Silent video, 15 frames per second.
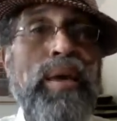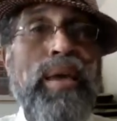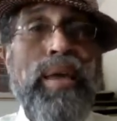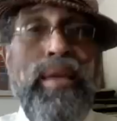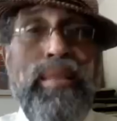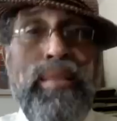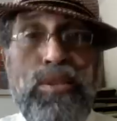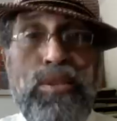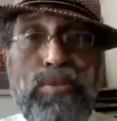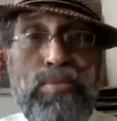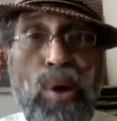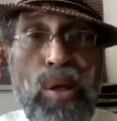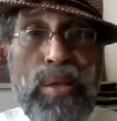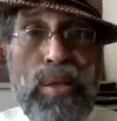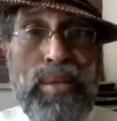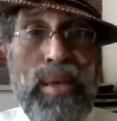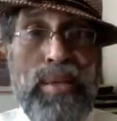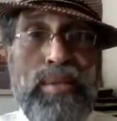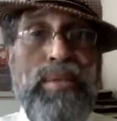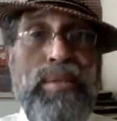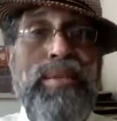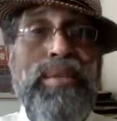In the small
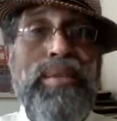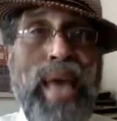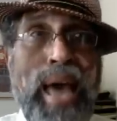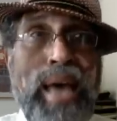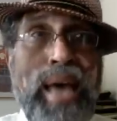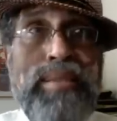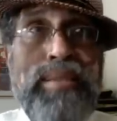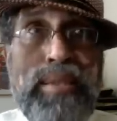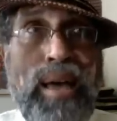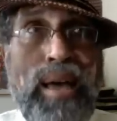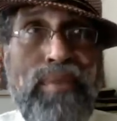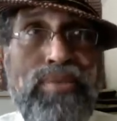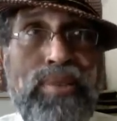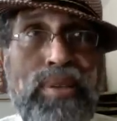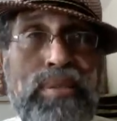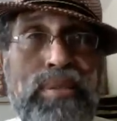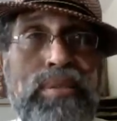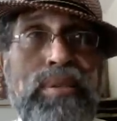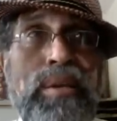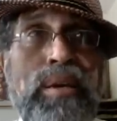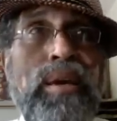intestines, it's acidophilus.